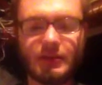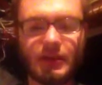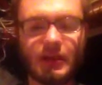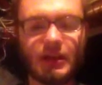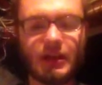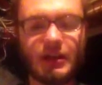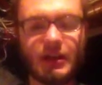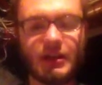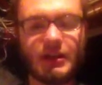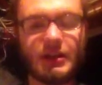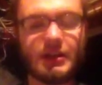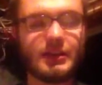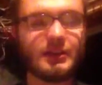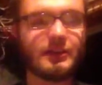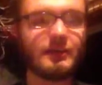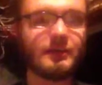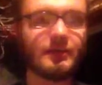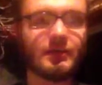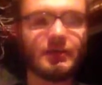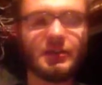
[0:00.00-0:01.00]
I
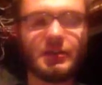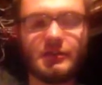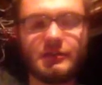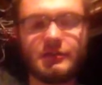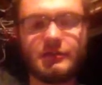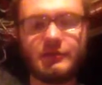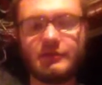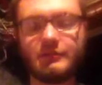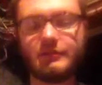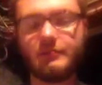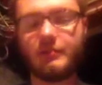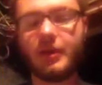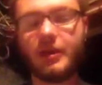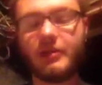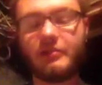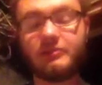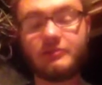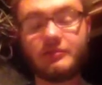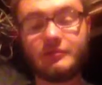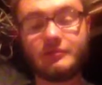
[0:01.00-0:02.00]
love
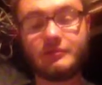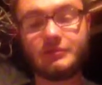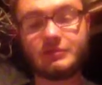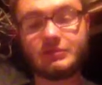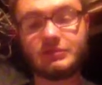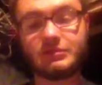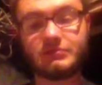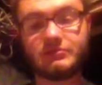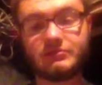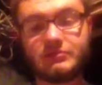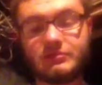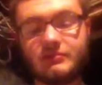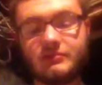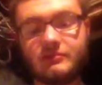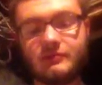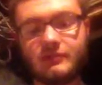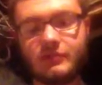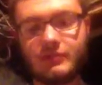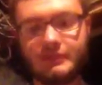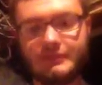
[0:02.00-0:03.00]
bottle flipping is really
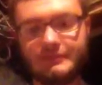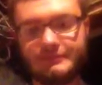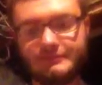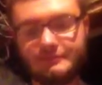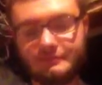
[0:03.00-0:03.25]
fun.